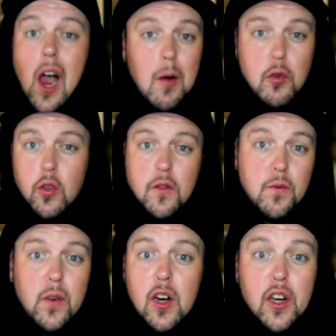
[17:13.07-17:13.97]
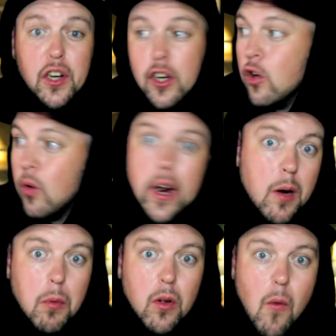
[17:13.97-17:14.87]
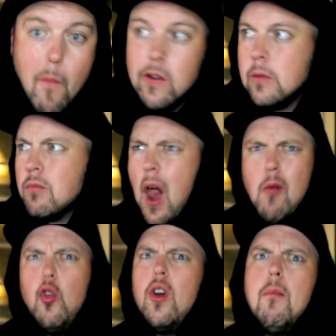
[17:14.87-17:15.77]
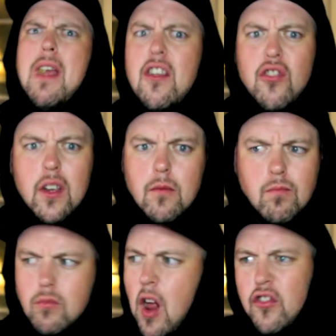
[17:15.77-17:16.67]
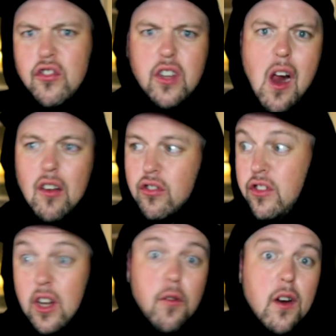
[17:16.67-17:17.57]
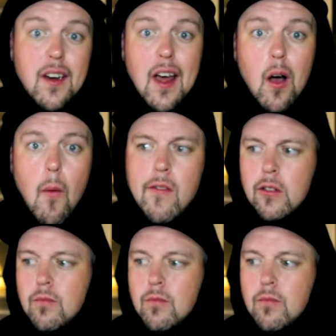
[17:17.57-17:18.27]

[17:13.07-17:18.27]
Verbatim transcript: I'm doing fucking incredible. I'm doing amazing. It's it's different now.